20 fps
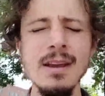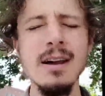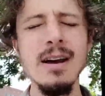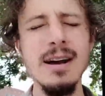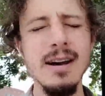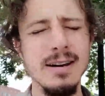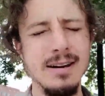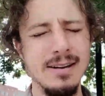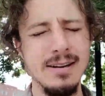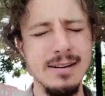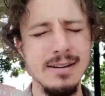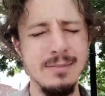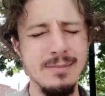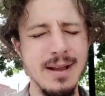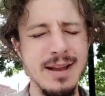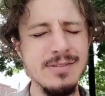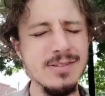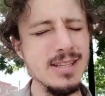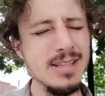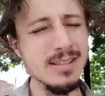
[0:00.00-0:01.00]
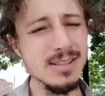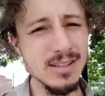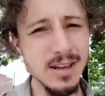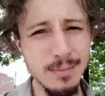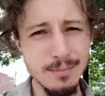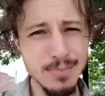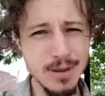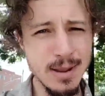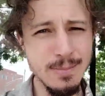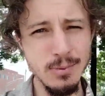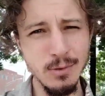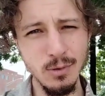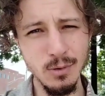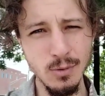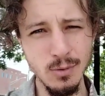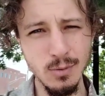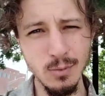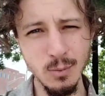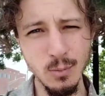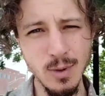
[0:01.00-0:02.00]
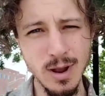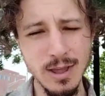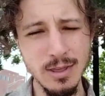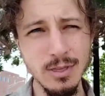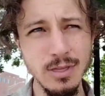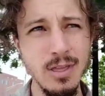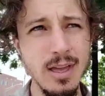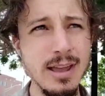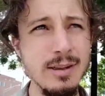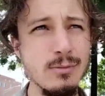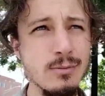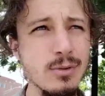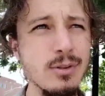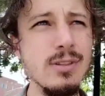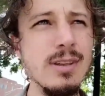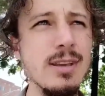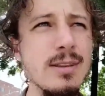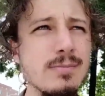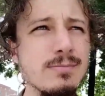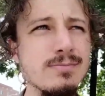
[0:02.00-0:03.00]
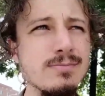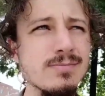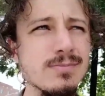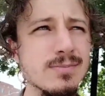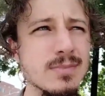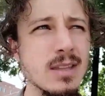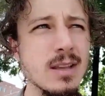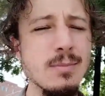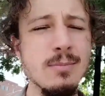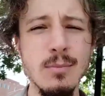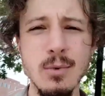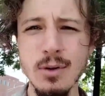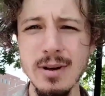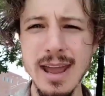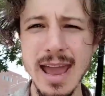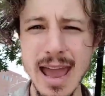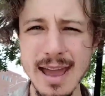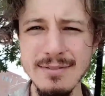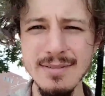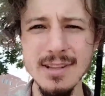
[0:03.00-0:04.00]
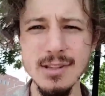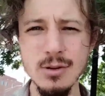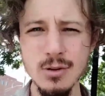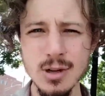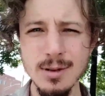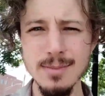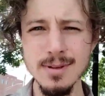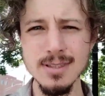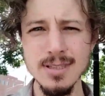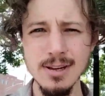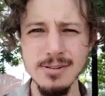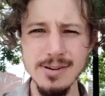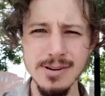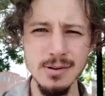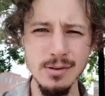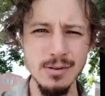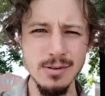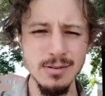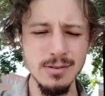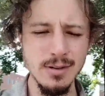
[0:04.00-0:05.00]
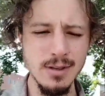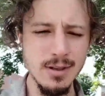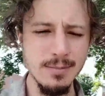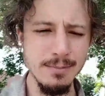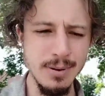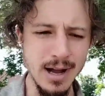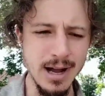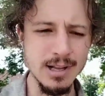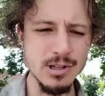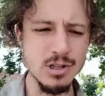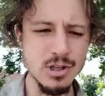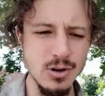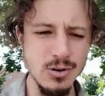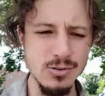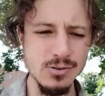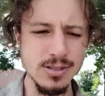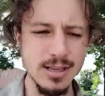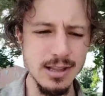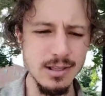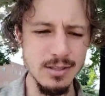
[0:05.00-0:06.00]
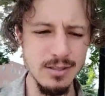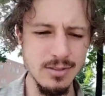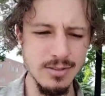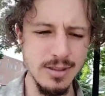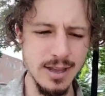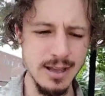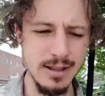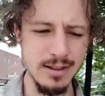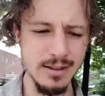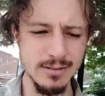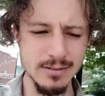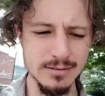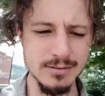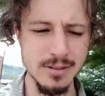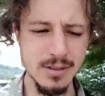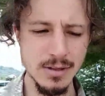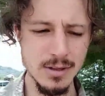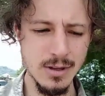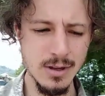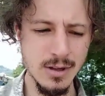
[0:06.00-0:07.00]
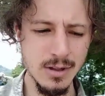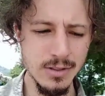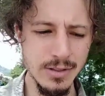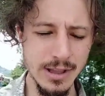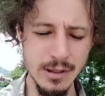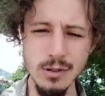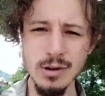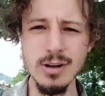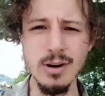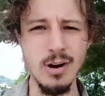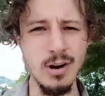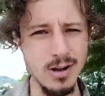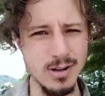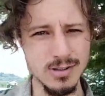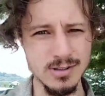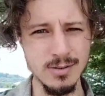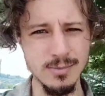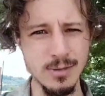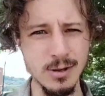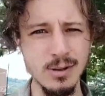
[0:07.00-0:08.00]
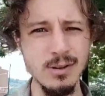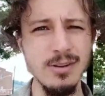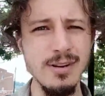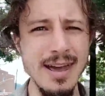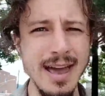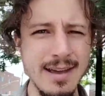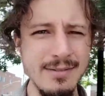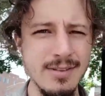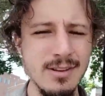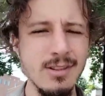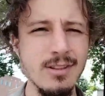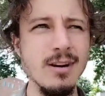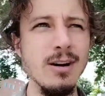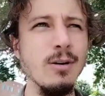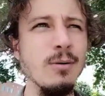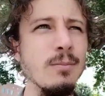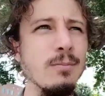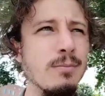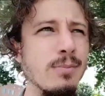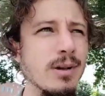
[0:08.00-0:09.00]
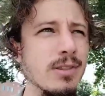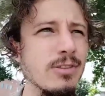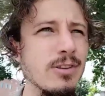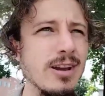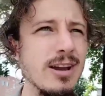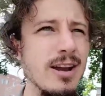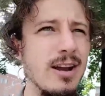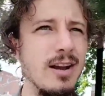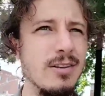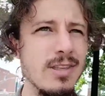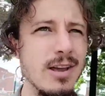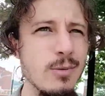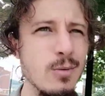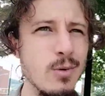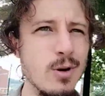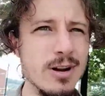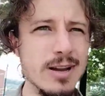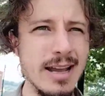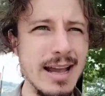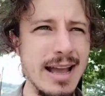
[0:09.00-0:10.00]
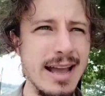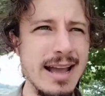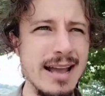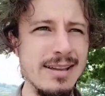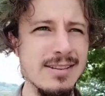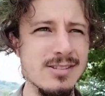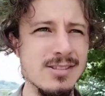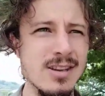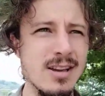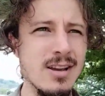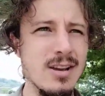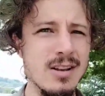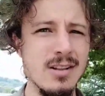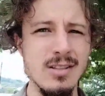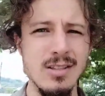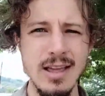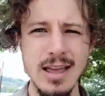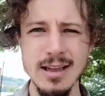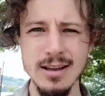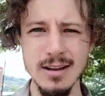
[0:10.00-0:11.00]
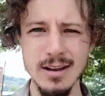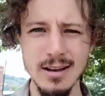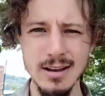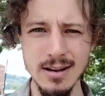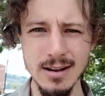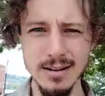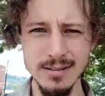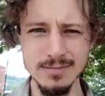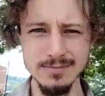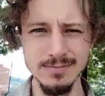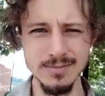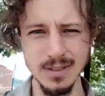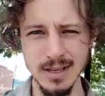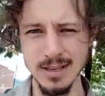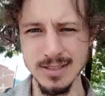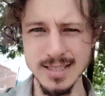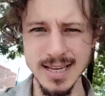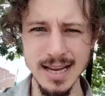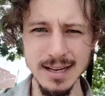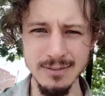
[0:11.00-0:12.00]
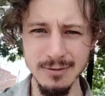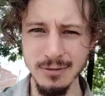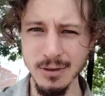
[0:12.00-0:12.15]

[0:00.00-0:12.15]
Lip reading: I've seen some people with like really more heavy-duty material ponchos that they look awesome. They're a little heavy though, but they work as like a tent